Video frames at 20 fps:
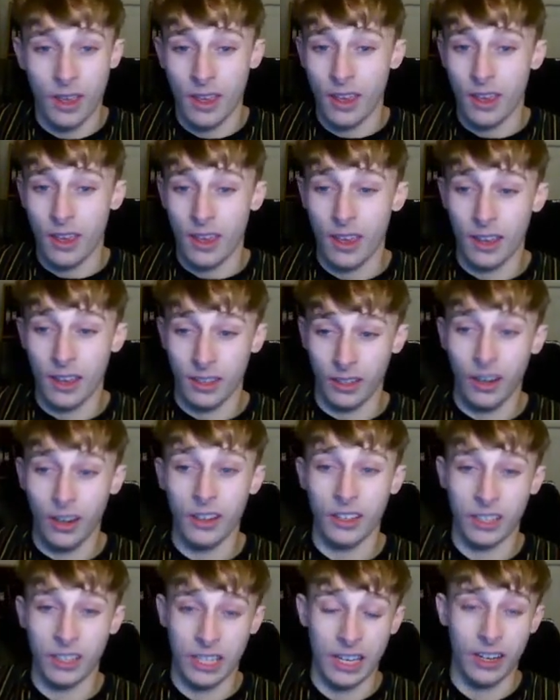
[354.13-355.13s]
excited to
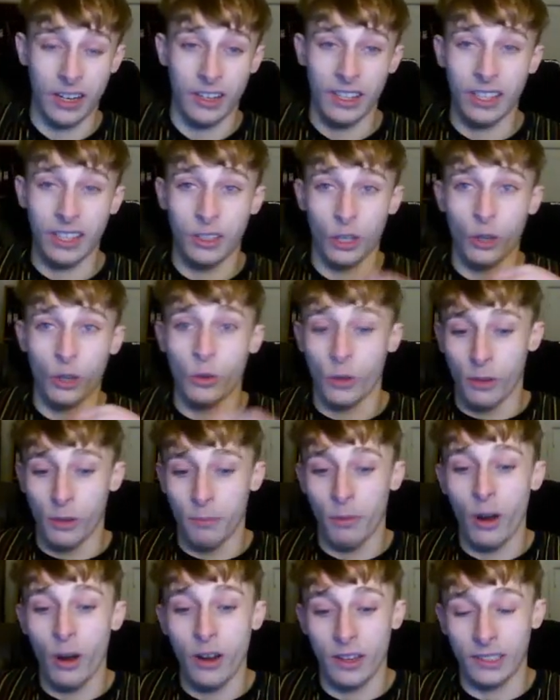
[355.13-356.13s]
see like these two
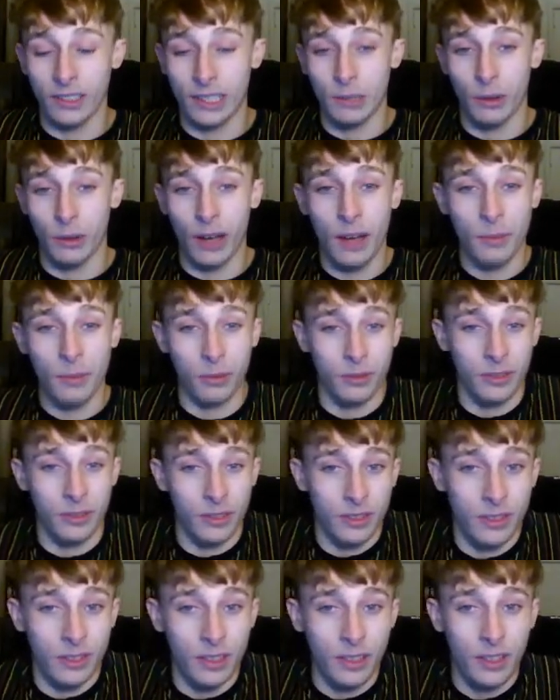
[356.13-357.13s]
combine and see what
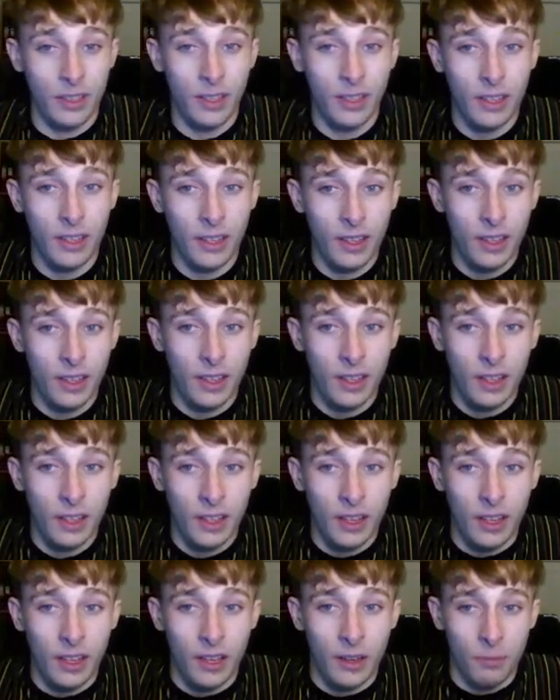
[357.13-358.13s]

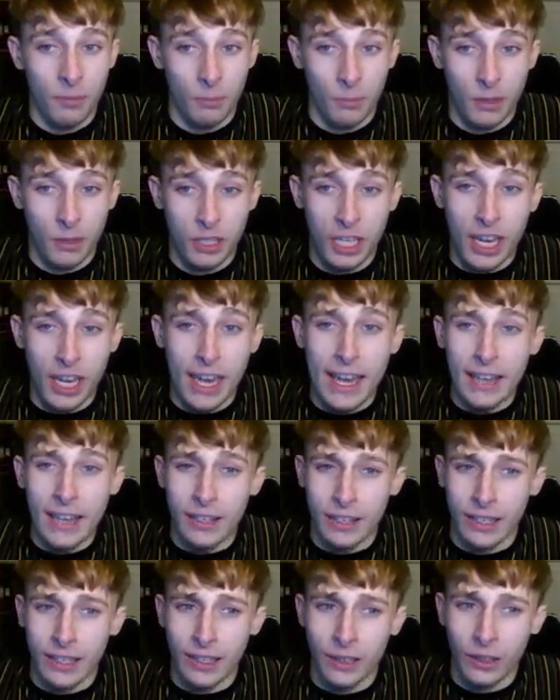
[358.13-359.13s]
happens. Jesus,
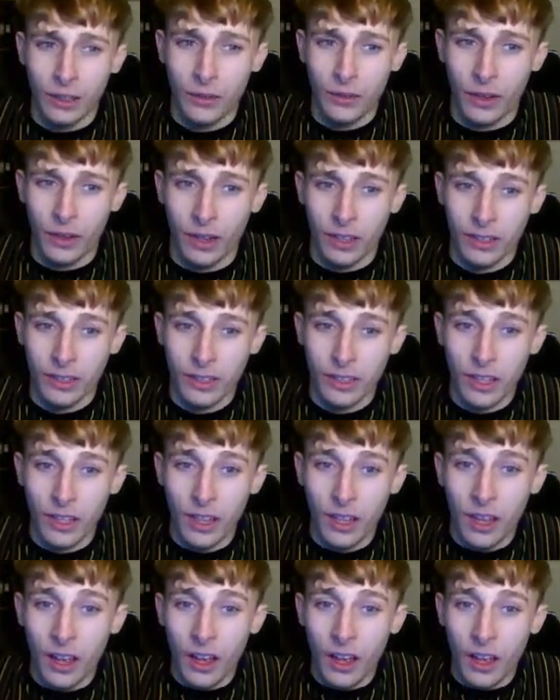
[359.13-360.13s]
he looks fast.
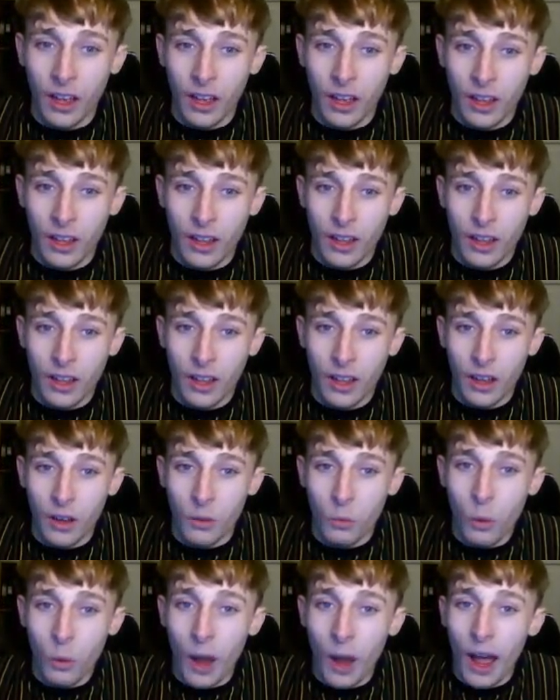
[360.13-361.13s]

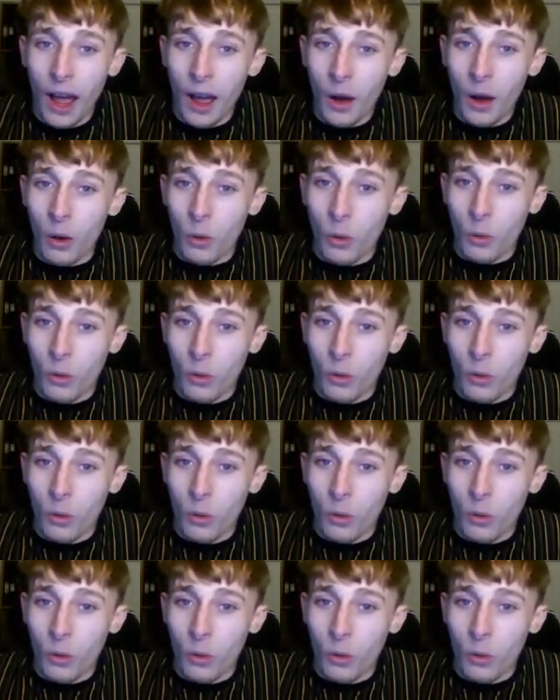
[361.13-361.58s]
Wow.